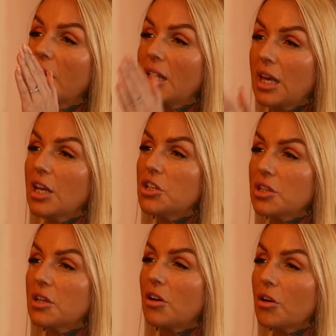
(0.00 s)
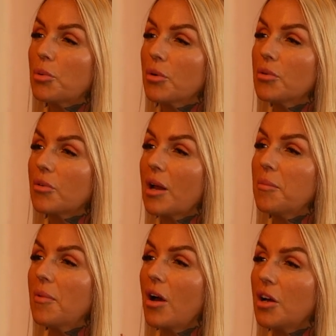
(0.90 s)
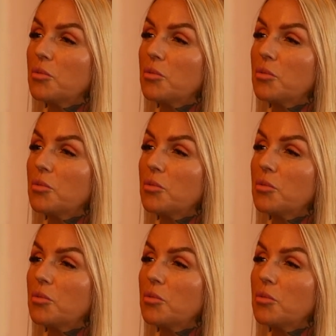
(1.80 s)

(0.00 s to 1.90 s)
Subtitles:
engaging in our program